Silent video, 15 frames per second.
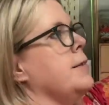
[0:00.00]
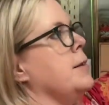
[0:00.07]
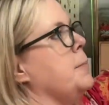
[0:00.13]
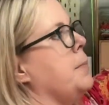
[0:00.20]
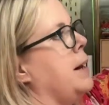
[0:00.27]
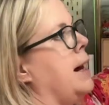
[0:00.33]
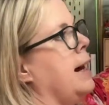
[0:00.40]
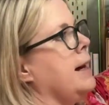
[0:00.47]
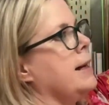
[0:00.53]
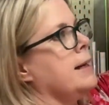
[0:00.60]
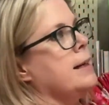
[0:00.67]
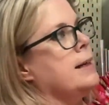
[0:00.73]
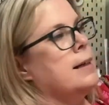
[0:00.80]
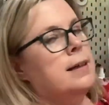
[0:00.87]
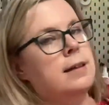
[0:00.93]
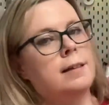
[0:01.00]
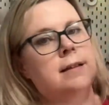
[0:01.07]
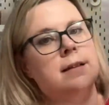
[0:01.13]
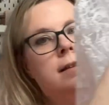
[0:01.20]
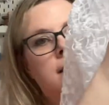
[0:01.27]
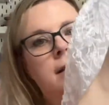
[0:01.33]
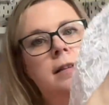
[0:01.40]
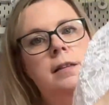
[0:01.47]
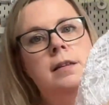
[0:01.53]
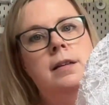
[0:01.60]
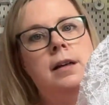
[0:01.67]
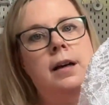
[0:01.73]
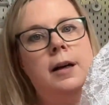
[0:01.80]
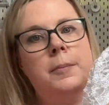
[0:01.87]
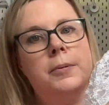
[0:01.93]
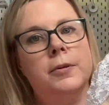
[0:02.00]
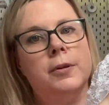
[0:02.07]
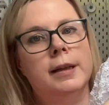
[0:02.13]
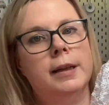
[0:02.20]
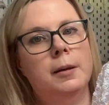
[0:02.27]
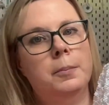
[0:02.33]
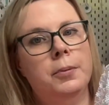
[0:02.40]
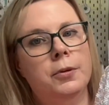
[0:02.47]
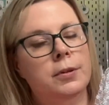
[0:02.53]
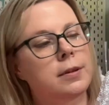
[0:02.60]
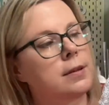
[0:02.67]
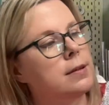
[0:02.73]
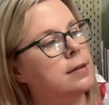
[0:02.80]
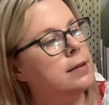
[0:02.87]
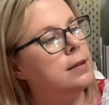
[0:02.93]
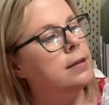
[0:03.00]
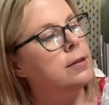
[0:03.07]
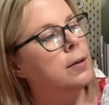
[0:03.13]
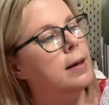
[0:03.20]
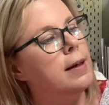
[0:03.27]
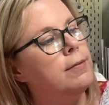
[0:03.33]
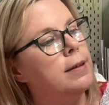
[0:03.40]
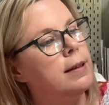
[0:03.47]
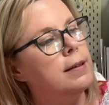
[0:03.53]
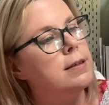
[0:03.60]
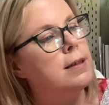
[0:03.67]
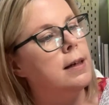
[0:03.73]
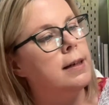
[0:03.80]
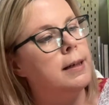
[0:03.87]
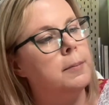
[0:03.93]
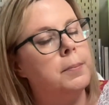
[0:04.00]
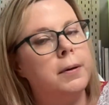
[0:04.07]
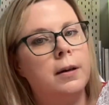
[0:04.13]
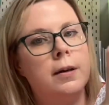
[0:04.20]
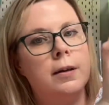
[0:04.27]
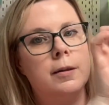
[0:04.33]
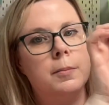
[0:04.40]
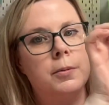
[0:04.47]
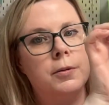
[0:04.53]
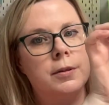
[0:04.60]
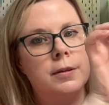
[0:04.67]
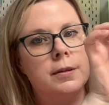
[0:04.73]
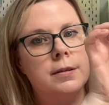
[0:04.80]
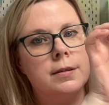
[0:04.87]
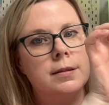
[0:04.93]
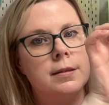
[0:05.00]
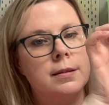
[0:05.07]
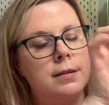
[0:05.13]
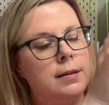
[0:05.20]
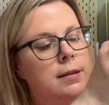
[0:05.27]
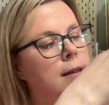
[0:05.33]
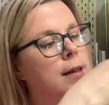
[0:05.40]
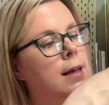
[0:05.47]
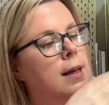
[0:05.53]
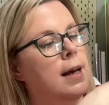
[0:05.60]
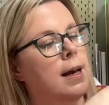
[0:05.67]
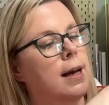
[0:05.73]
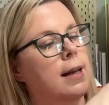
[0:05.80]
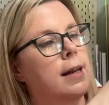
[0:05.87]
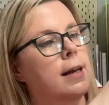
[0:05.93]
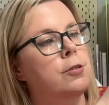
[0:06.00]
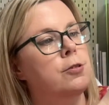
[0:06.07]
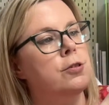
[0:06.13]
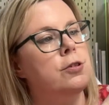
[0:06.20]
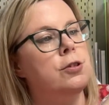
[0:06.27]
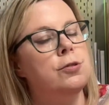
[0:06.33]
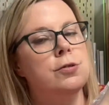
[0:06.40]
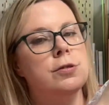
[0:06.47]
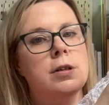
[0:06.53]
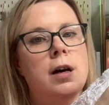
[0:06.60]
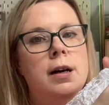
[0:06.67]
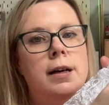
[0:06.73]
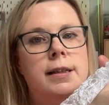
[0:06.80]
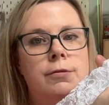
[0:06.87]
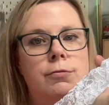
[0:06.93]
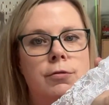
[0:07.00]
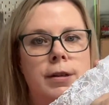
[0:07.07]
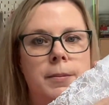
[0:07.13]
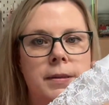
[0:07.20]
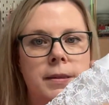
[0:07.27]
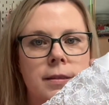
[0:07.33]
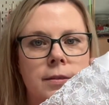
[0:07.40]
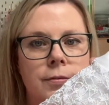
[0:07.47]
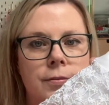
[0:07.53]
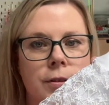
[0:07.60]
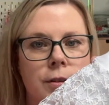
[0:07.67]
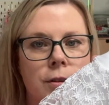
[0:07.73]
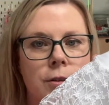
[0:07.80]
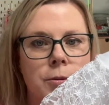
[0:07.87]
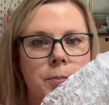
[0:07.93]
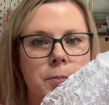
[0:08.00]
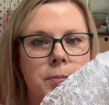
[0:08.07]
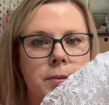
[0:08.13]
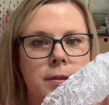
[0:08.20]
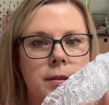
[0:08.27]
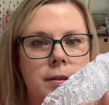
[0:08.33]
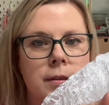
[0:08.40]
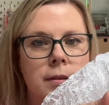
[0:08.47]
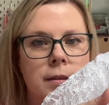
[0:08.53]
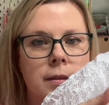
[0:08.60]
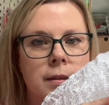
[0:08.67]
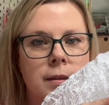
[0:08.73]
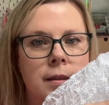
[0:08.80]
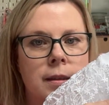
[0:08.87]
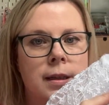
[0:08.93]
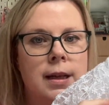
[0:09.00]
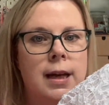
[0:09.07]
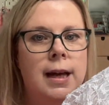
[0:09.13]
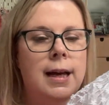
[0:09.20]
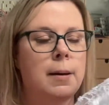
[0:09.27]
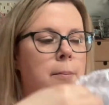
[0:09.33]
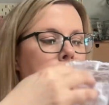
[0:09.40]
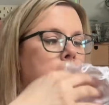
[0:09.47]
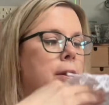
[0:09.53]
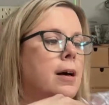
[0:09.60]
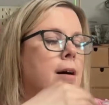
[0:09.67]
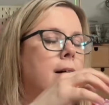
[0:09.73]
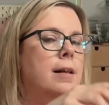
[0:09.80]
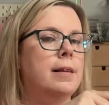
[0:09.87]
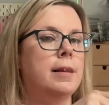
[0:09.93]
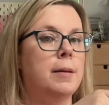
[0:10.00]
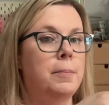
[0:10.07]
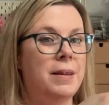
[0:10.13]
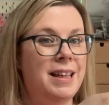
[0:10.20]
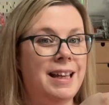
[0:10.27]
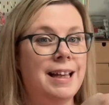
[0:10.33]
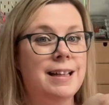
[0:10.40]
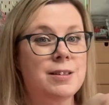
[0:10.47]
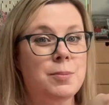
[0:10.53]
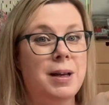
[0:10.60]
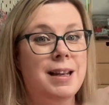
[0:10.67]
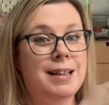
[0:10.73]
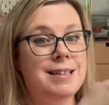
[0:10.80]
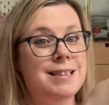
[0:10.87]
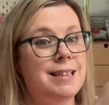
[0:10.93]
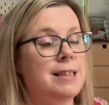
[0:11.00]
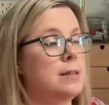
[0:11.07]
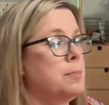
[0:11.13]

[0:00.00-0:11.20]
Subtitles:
the back I put little buttons. So I have little tiny pearl buttons, and I just use tiny ribbons for the loops. But the thing as well I did,